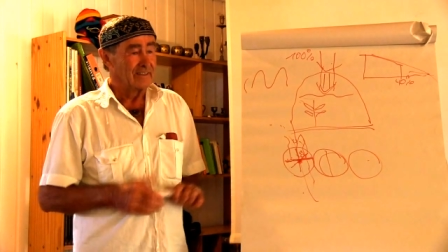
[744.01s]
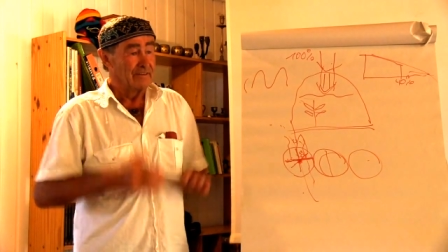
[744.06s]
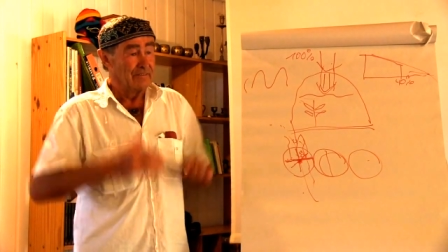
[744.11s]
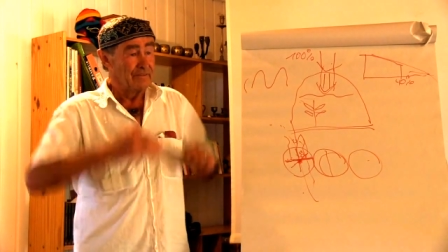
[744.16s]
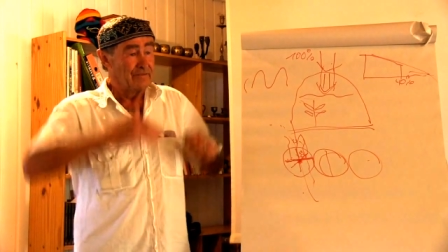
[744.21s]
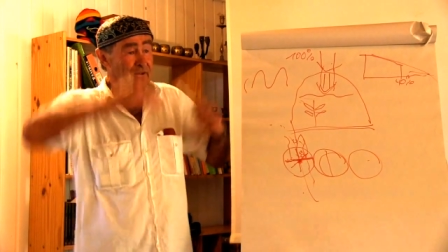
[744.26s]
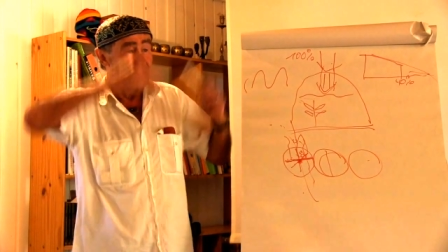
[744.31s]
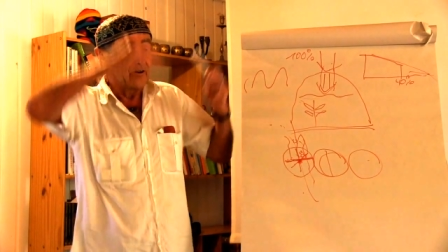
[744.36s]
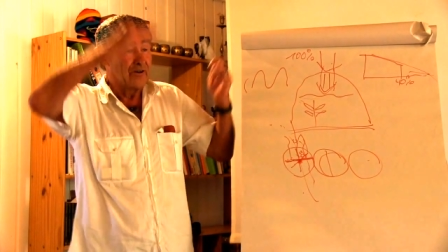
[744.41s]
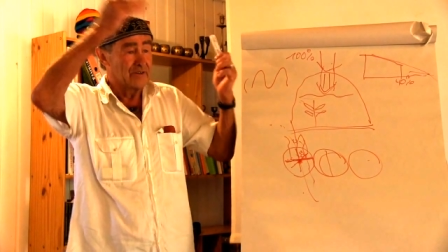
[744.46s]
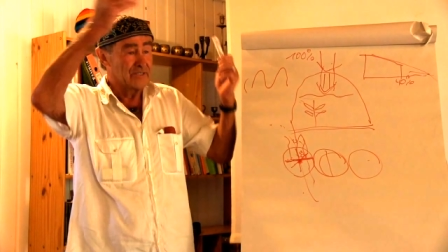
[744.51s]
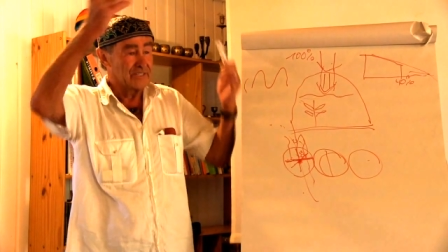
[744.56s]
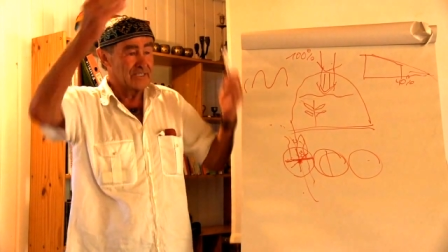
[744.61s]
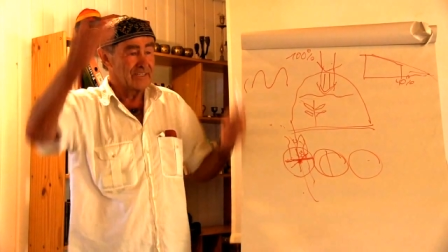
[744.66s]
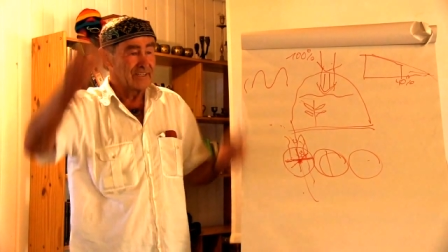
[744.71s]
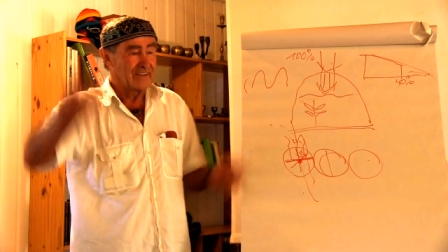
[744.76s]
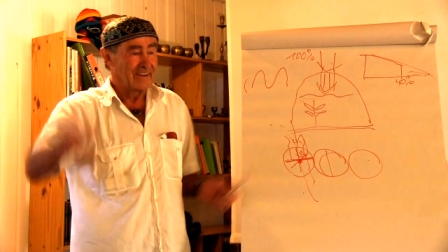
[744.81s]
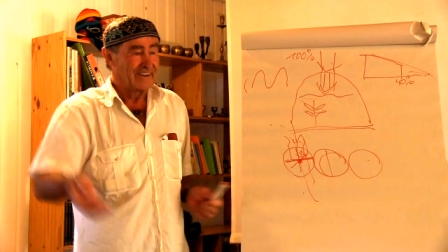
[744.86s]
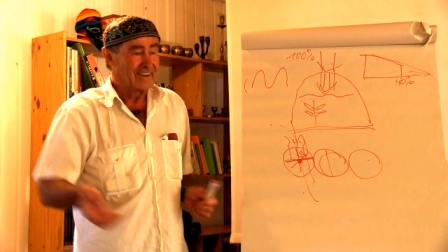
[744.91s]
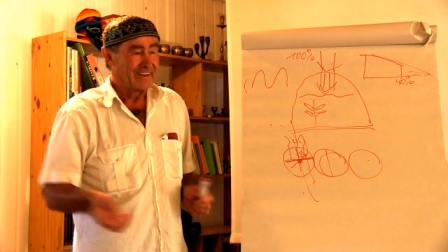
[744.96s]

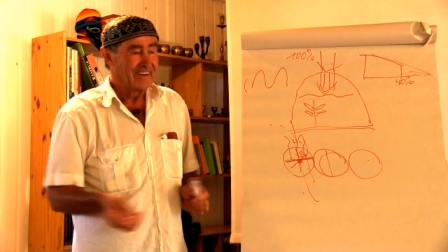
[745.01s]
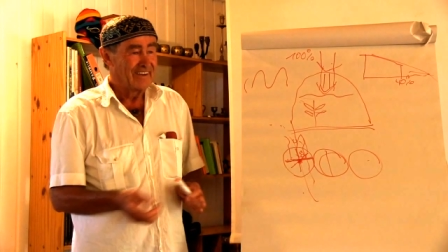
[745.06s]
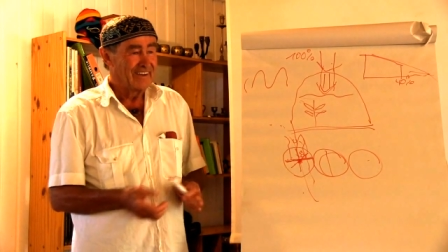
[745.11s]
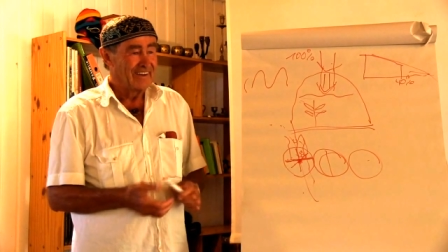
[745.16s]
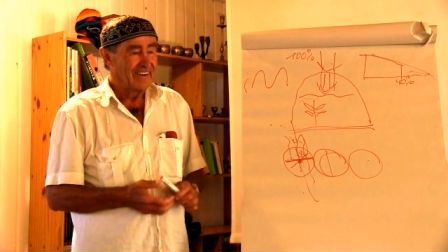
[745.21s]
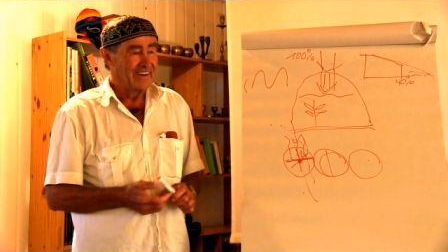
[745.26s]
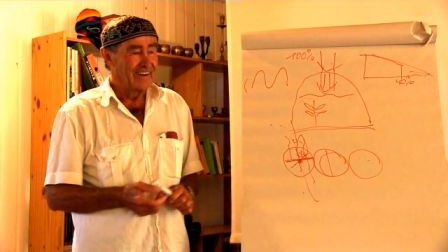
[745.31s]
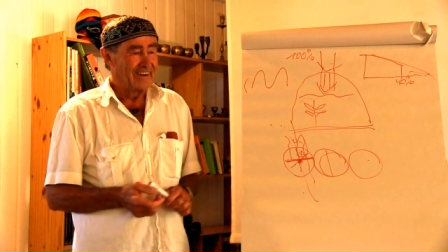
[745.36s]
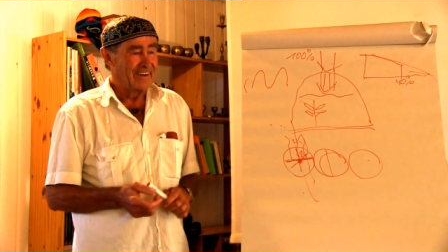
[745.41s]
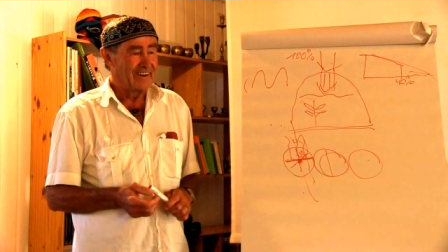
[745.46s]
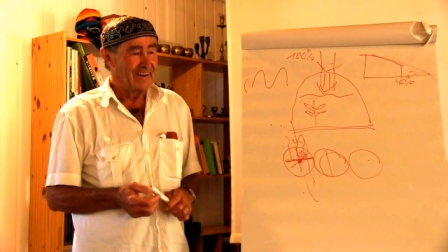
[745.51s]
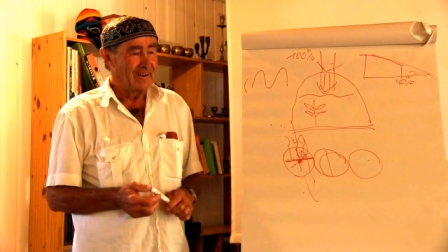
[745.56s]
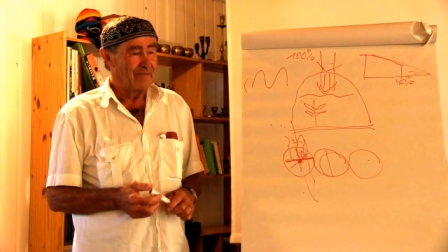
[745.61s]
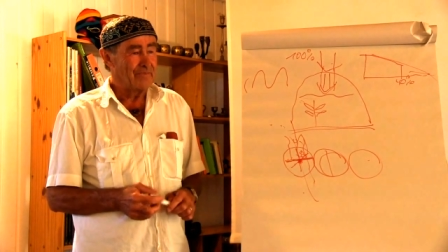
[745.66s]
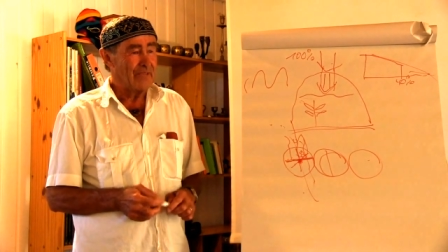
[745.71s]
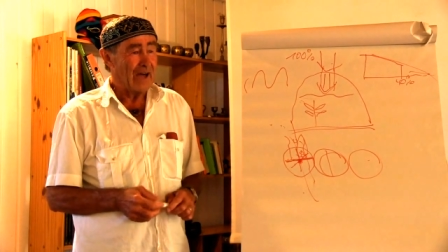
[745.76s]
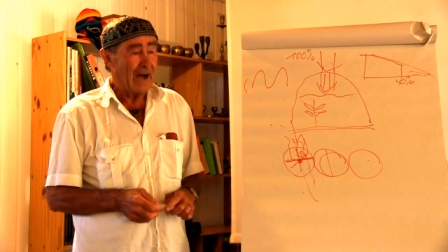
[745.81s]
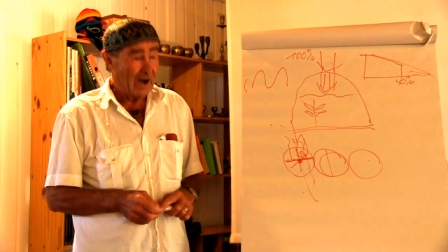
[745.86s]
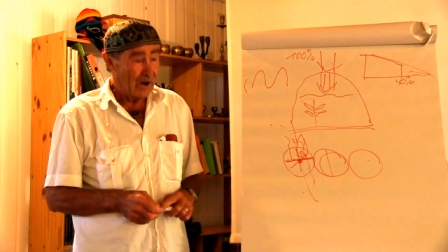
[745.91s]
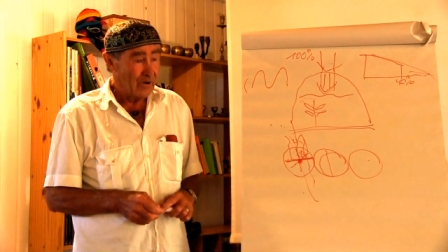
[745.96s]
first
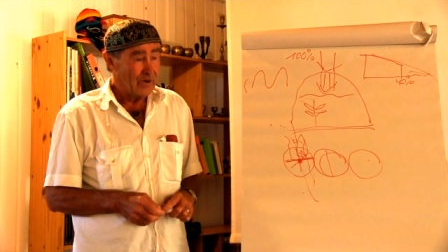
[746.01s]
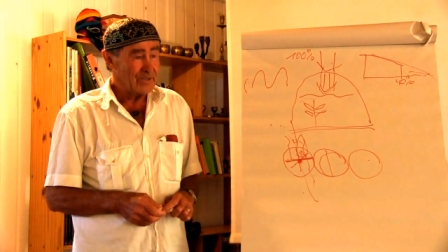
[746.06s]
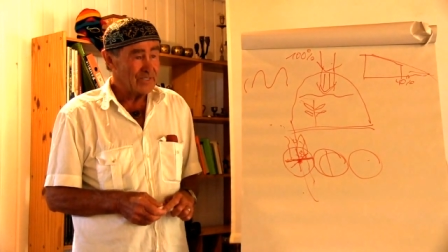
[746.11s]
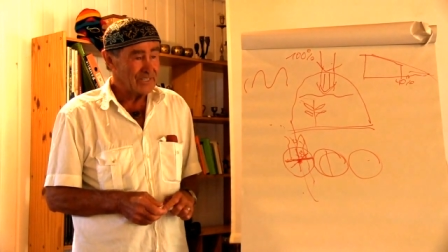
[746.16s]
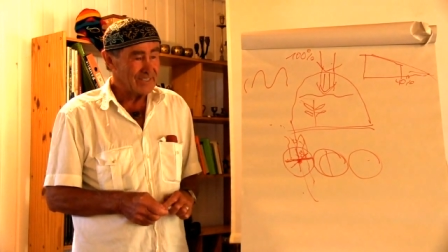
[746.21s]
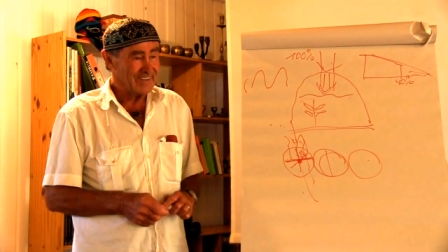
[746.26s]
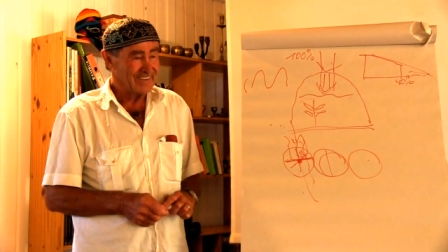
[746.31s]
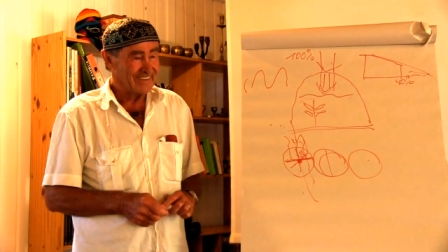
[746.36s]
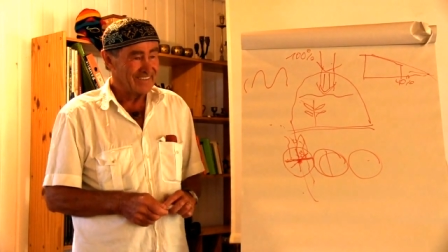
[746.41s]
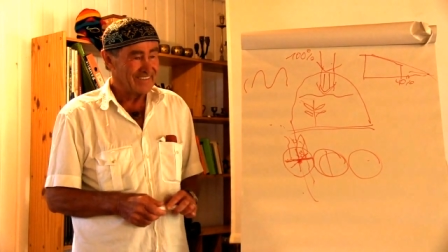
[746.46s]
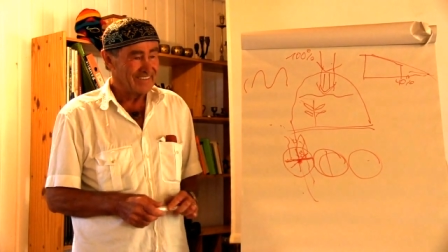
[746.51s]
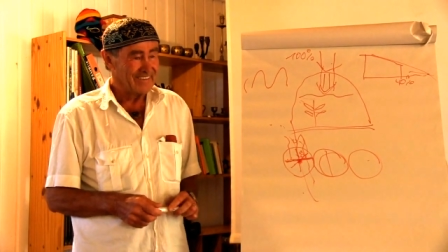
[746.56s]
house,